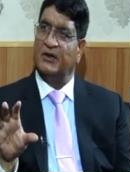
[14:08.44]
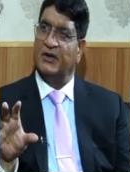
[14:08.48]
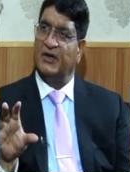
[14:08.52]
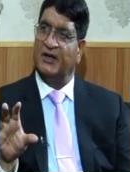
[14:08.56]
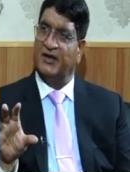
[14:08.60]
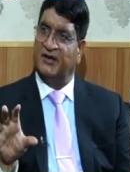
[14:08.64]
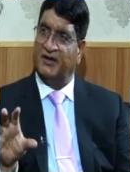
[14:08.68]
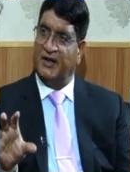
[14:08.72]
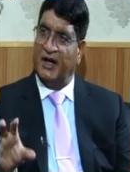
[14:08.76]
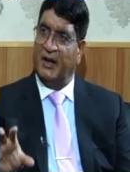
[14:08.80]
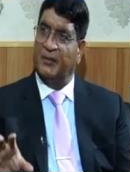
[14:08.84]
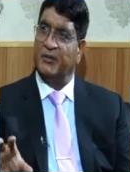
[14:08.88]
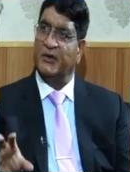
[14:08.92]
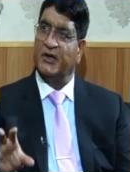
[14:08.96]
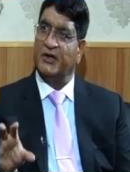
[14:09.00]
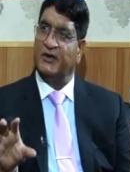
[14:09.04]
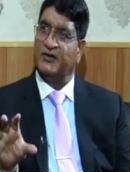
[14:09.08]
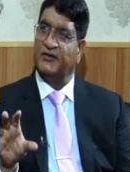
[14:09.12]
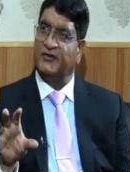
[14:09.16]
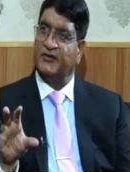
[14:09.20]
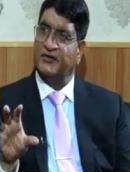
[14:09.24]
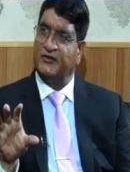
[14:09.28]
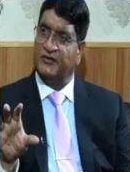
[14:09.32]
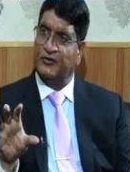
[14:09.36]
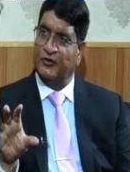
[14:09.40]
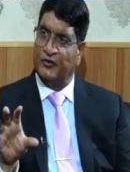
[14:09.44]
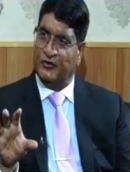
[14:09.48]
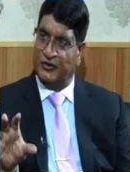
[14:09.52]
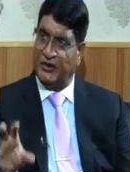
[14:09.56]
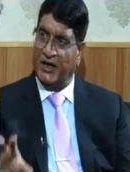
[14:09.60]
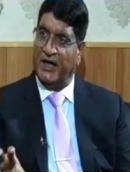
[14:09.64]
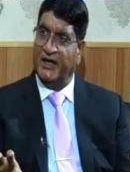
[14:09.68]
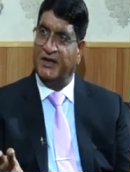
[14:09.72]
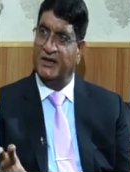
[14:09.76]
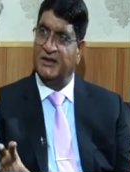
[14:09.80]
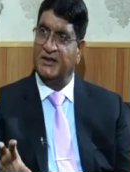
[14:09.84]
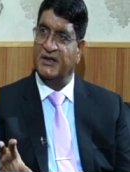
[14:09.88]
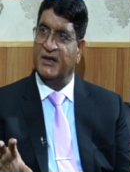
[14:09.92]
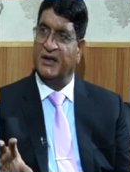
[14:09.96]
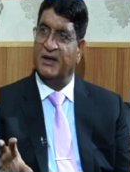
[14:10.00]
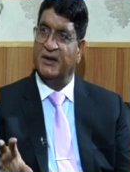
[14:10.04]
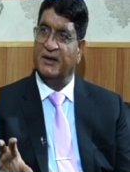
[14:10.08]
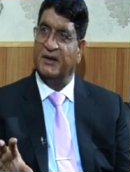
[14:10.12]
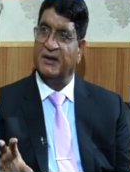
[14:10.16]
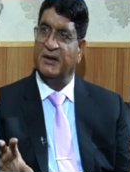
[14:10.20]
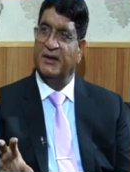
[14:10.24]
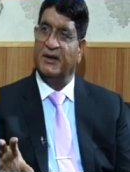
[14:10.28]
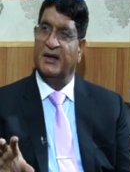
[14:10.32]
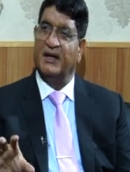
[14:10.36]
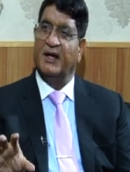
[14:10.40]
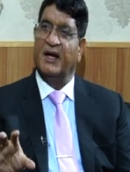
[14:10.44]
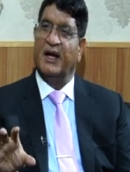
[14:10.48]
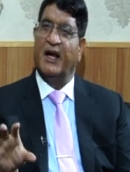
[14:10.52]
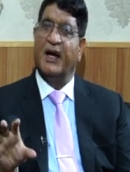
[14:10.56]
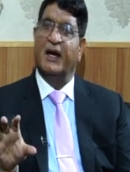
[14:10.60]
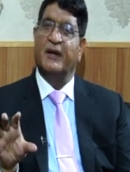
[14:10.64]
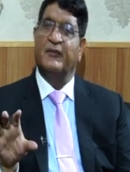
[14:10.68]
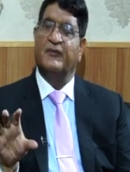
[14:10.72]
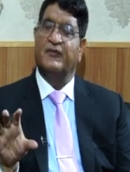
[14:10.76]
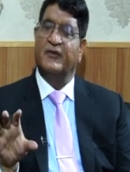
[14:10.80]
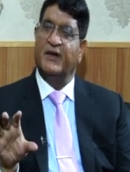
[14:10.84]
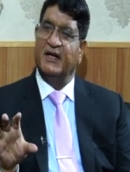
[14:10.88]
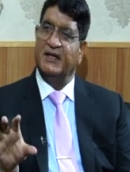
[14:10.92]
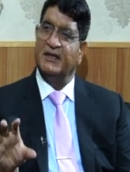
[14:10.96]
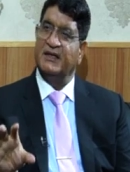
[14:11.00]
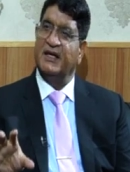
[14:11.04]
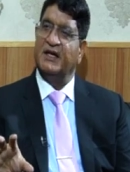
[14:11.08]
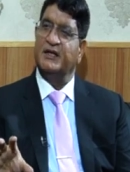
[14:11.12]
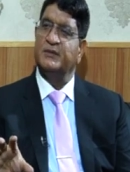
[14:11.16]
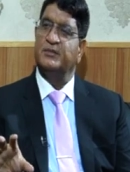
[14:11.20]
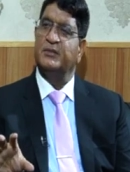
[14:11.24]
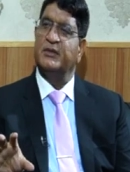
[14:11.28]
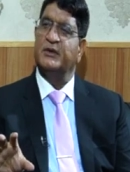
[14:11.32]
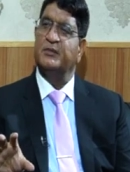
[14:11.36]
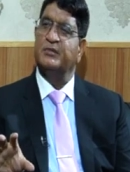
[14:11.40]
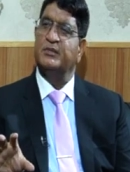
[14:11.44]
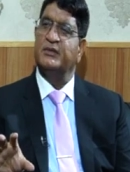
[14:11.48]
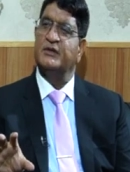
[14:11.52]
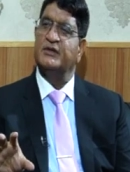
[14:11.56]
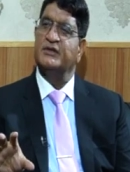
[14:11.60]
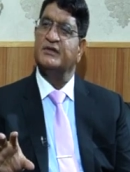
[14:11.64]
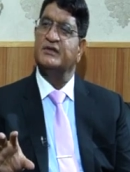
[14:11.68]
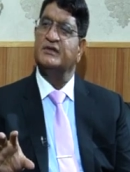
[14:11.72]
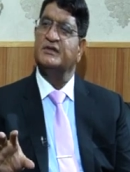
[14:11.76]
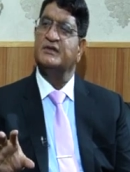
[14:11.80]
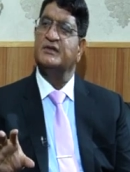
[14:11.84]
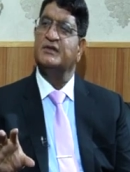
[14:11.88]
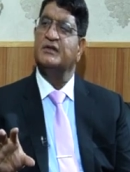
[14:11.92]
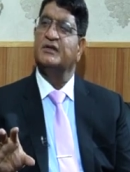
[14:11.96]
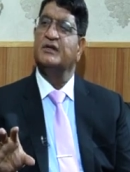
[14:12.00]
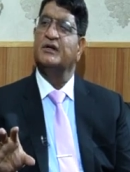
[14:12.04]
Islamic society. And for that purpose,